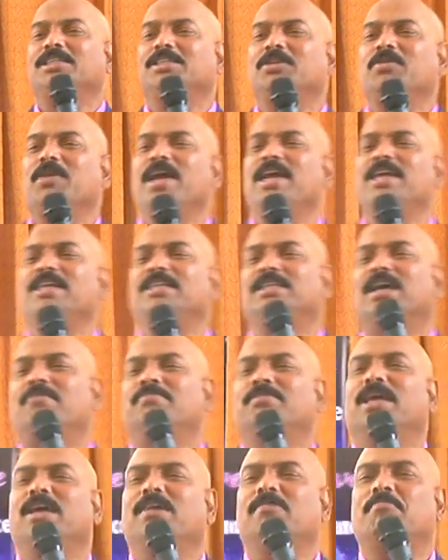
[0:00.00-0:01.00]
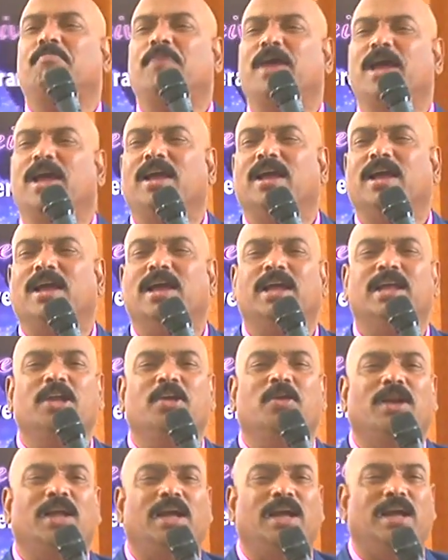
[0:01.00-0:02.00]
doing something big in
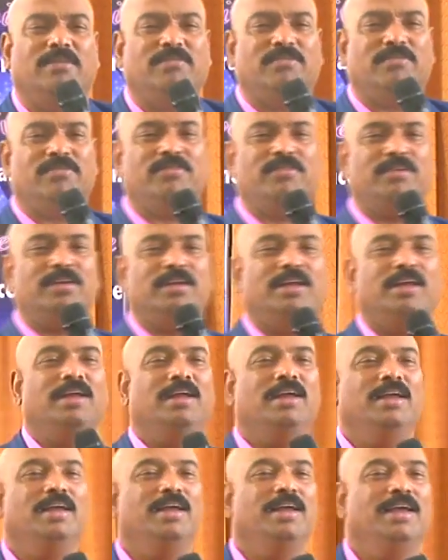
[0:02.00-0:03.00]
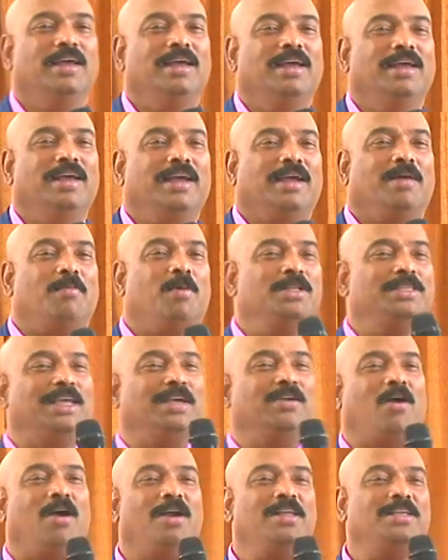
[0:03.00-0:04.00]
your life. Come on, say,
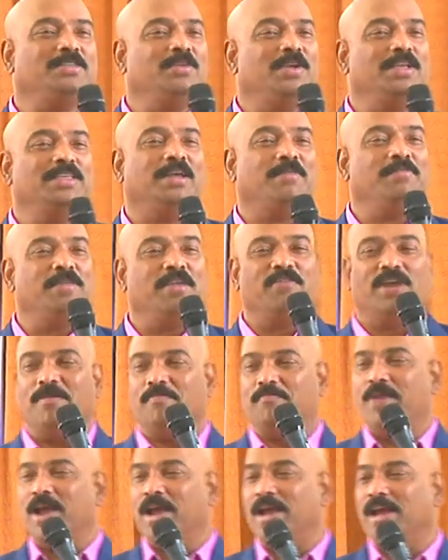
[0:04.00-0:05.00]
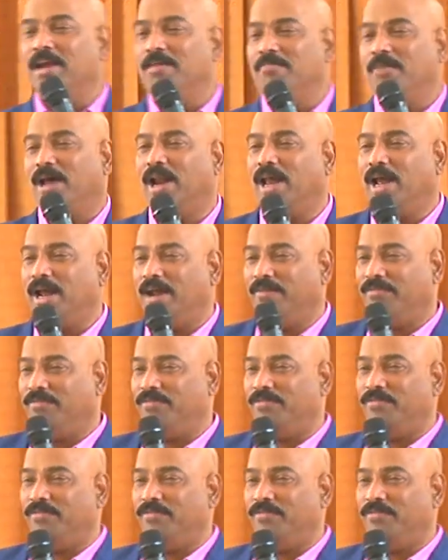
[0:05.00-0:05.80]
God is doing something very big in my life.